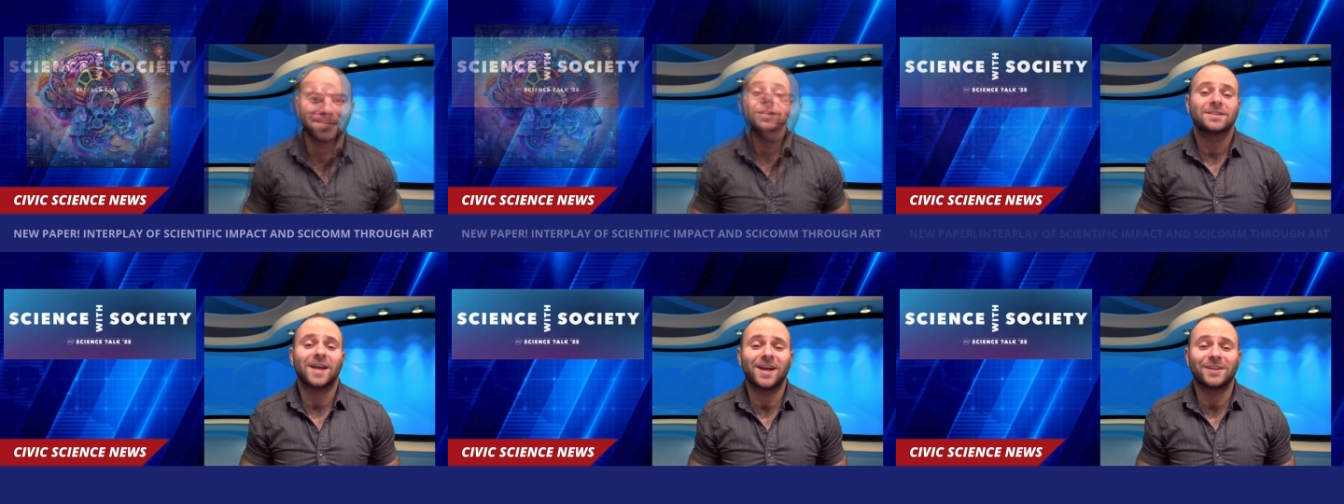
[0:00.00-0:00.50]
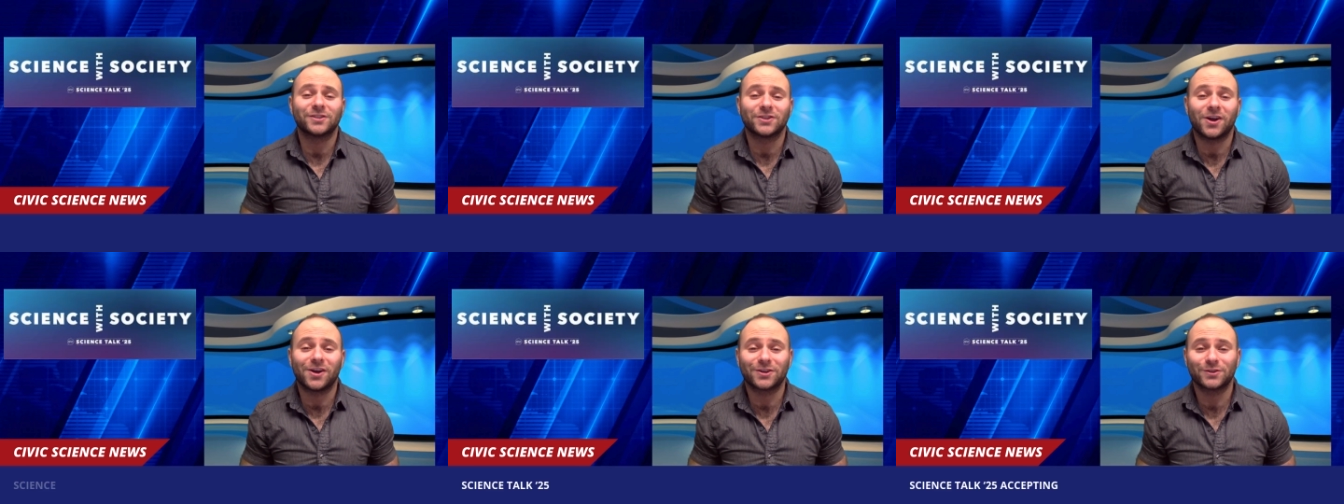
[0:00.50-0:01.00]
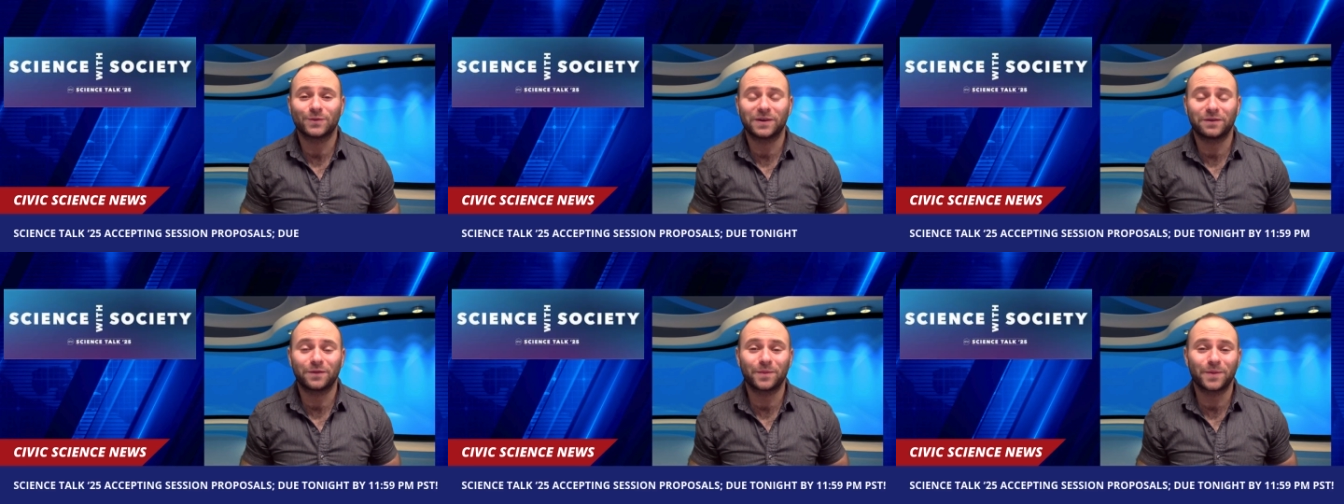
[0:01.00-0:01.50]
Science Talk is
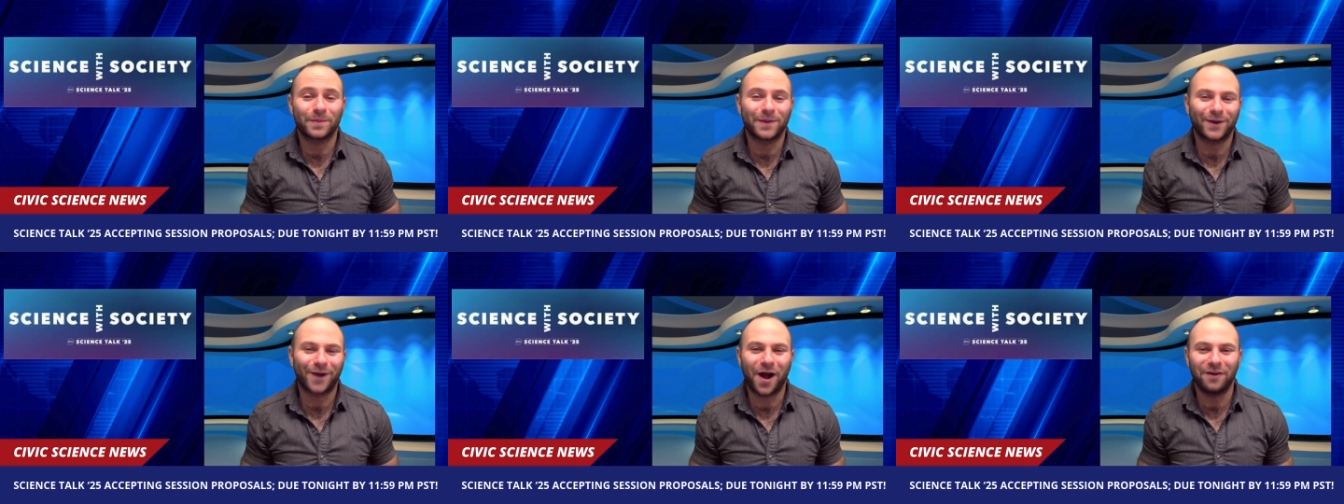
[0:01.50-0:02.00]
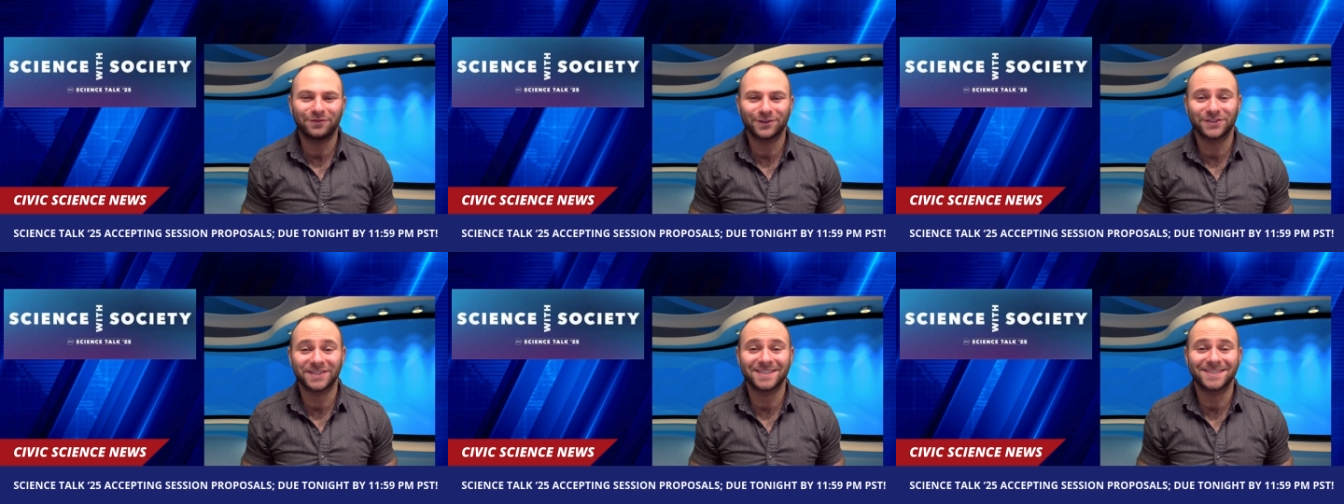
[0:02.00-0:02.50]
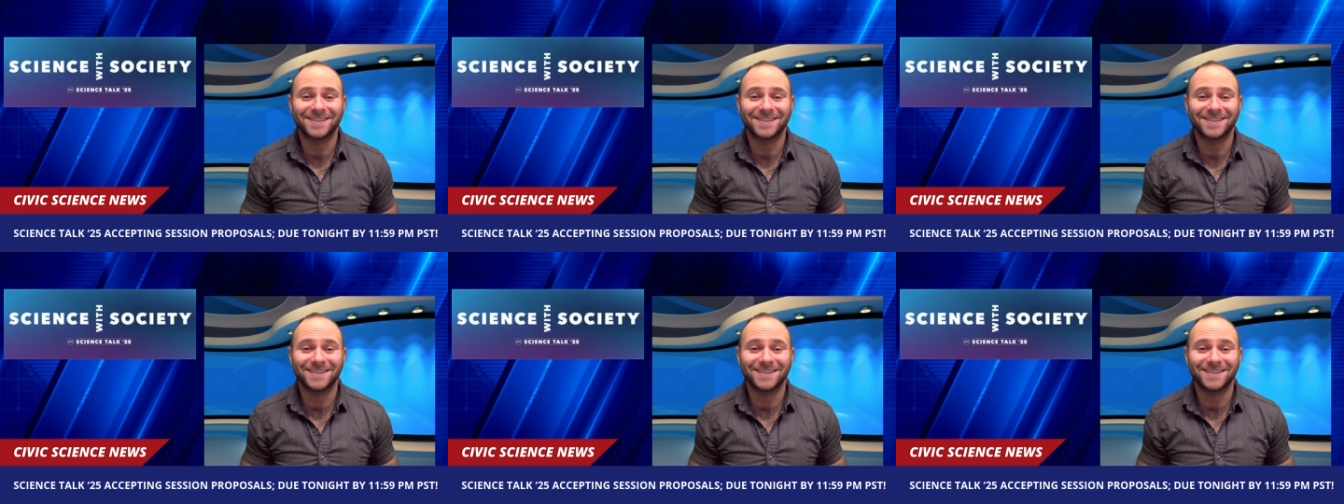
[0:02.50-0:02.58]
one of the premier conferences